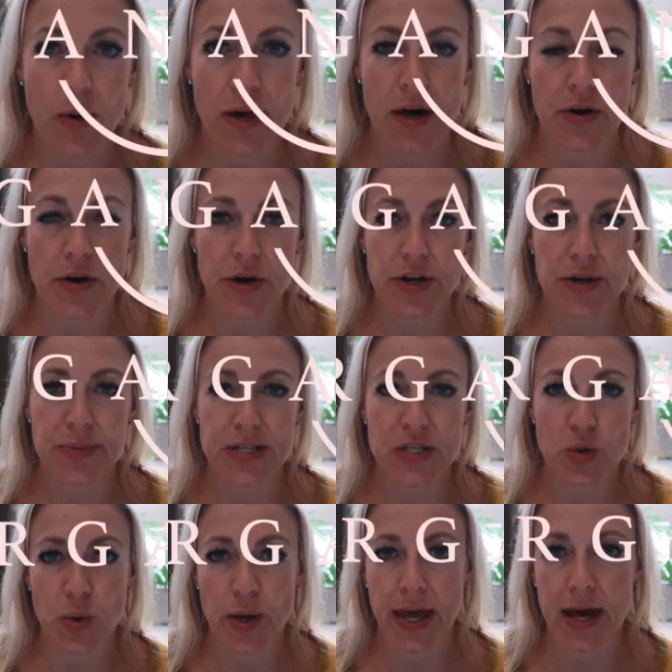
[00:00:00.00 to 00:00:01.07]
we are going to be
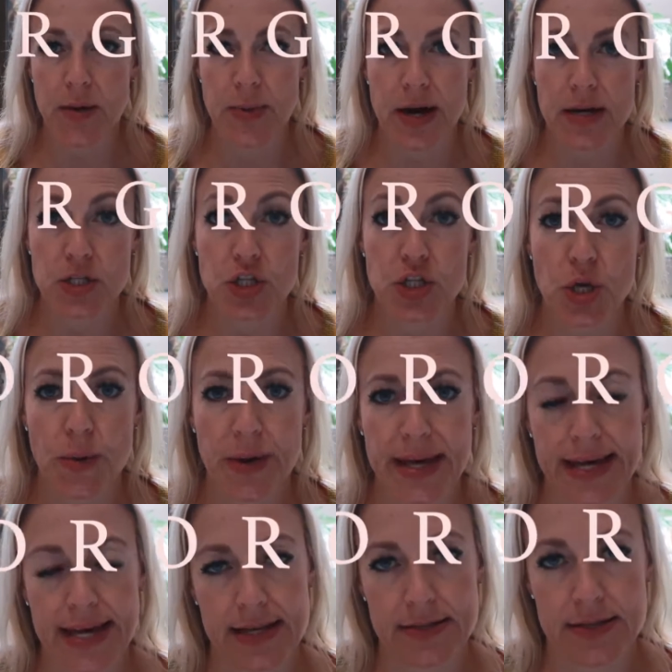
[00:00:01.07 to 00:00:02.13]
talking about
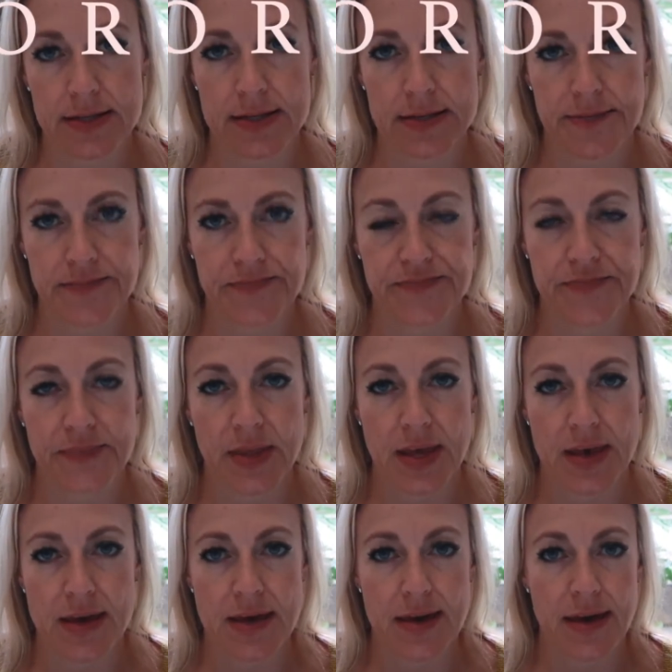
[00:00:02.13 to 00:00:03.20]
sewing kits.
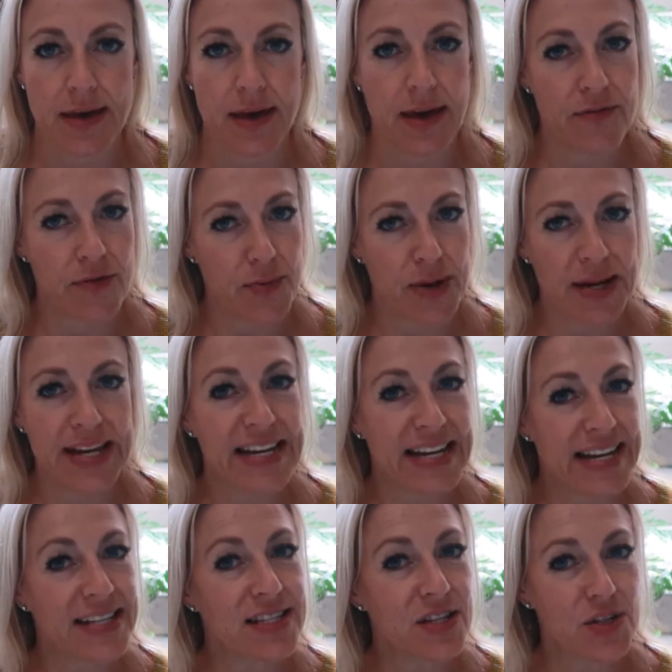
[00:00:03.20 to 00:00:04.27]
Everybody
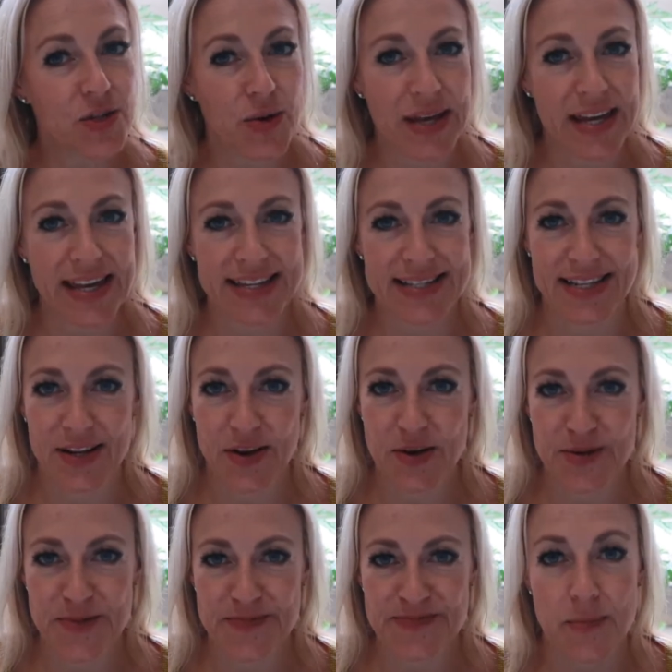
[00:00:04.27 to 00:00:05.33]
needs a sewing kit at
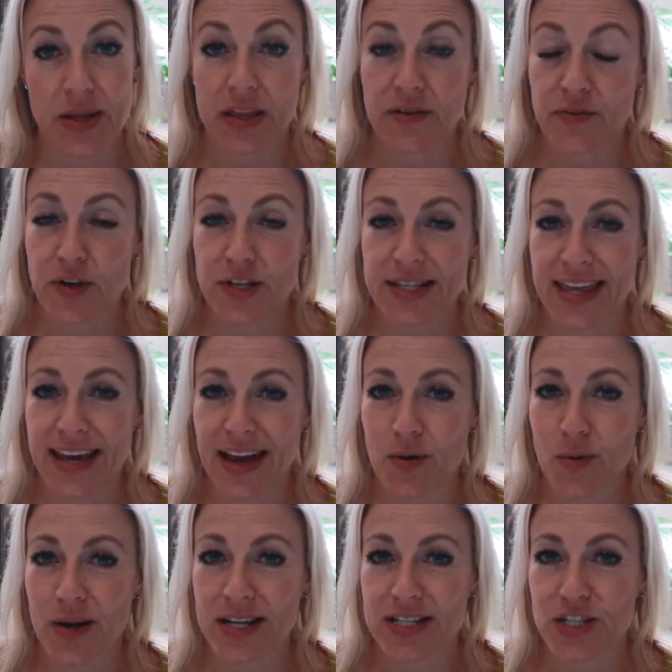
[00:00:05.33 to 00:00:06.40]
home. But the first thing
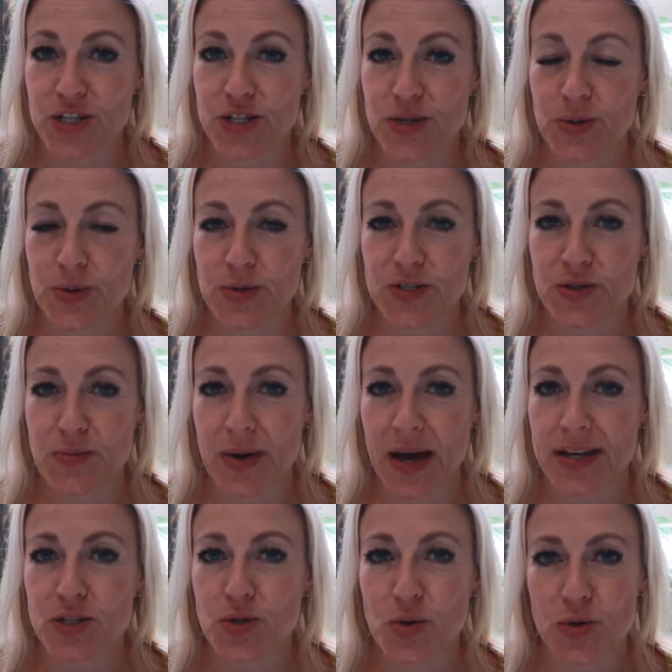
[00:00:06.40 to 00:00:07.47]
I wanted to do was
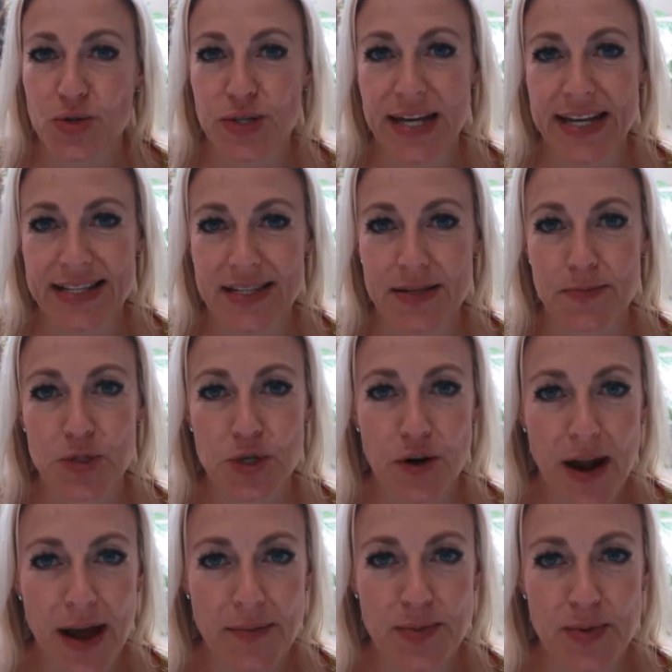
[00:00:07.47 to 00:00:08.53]
remind you all to hit
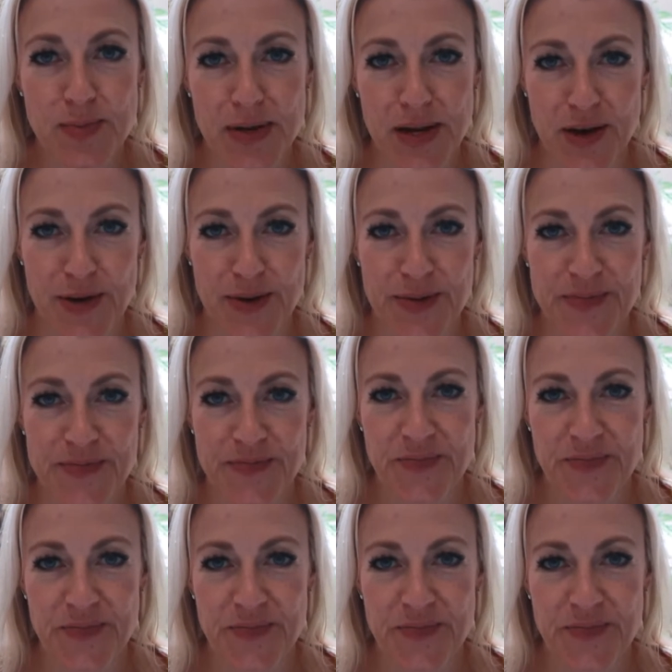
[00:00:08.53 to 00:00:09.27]
subscribe below.